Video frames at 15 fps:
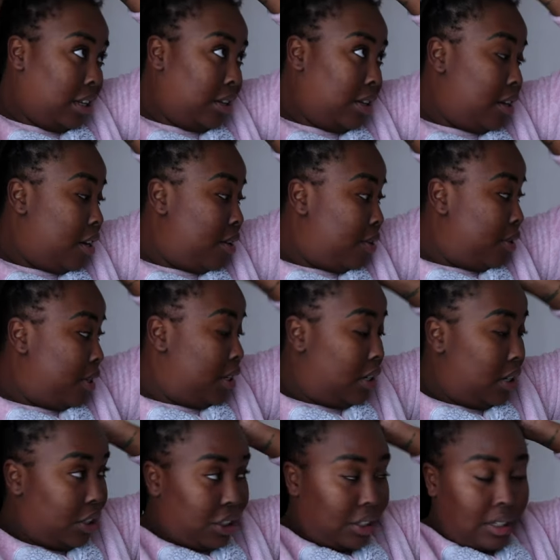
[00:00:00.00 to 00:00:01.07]
You know,
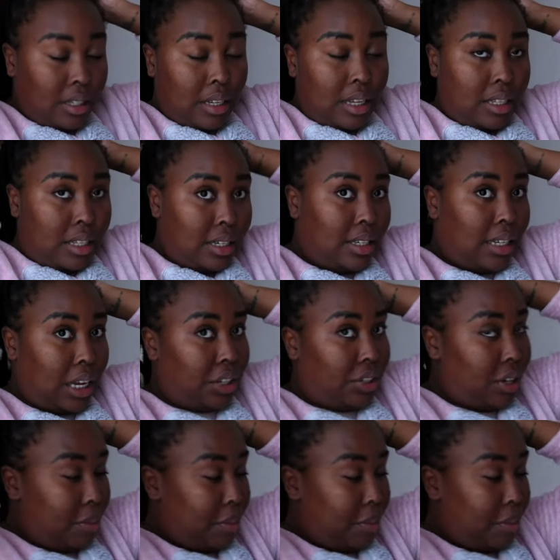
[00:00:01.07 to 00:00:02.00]
just a little section.